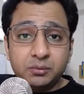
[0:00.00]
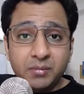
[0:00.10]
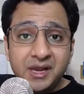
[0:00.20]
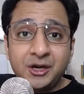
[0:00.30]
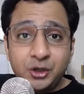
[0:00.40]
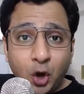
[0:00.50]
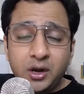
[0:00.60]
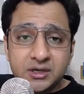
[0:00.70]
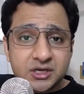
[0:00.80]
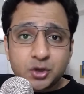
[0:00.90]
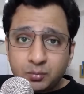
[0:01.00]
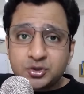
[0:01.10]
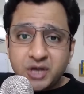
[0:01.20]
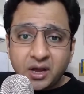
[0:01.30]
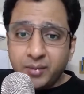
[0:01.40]
million dollars. He's
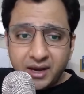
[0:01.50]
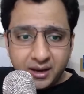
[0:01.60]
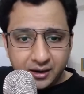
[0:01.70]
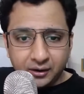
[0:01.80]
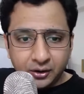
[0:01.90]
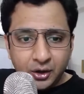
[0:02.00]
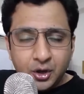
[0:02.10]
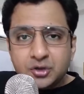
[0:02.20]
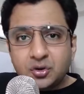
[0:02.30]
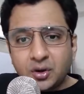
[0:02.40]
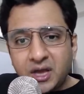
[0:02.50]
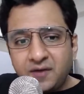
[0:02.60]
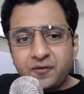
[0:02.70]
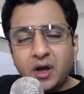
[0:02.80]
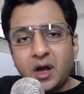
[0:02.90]
almost like a billionaire. So
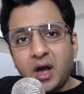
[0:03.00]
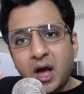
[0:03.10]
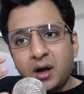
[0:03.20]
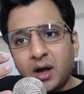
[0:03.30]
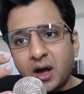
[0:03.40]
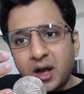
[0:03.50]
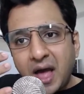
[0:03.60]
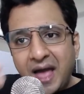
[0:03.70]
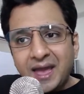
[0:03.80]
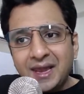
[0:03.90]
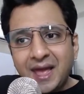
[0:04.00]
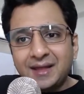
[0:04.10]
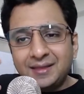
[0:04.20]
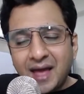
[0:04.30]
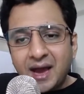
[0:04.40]
if a guy
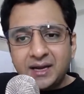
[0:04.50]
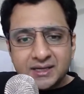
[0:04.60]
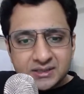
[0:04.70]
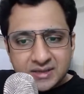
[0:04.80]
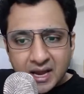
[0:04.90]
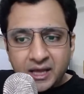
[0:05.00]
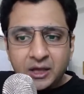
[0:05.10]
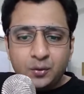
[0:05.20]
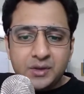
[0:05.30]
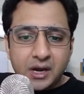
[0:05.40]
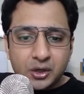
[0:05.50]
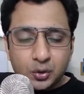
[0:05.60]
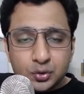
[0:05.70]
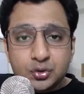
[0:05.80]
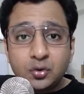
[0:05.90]
like that is telling you that
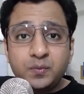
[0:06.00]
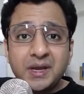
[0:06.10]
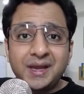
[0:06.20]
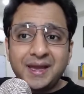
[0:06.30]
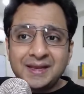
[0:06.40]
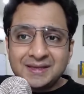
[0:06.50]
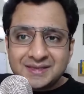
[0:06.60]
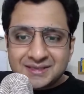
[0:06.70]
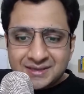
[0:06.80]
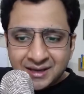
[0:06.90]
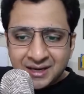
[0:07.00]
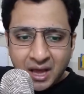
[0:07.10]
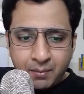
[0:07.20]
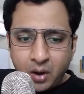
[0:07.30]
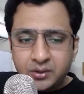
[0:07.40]
you should be insane
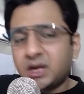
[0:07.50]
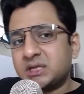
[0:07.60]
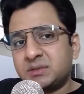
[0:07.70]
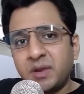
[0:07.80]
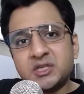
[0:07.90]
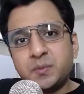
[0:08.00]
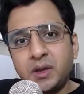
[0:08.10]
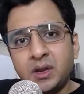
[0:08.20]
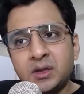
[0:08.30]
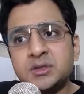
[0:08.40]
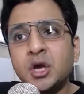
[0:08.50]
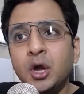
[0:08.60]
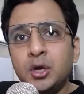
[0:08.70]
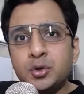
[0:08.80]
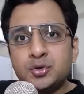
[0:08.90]
about the customer experience,
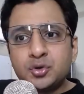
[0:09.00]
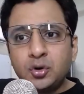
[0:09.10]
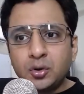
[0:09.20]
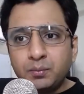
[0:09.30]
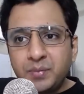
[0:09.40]
you should